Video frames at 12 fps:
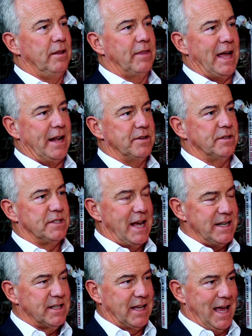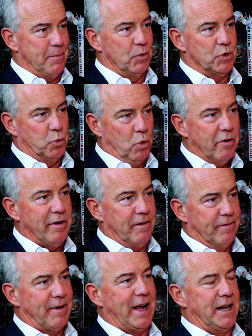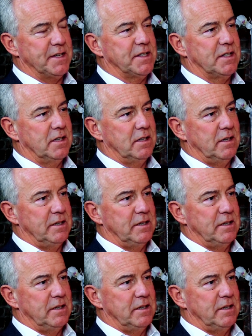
that the data cables were in fact